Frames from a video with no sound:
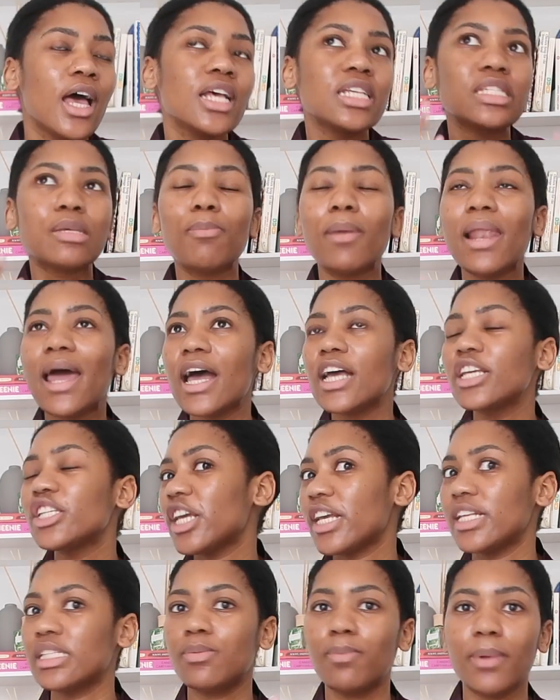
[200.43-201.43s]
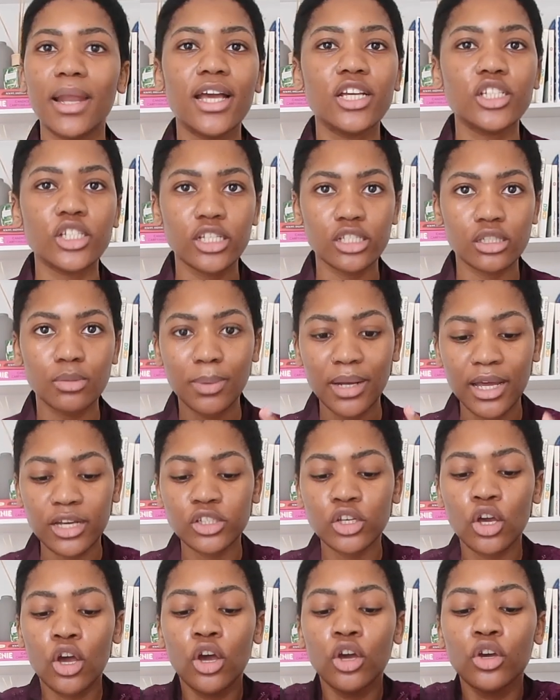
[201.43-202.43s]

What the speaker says: splash and splash and splash.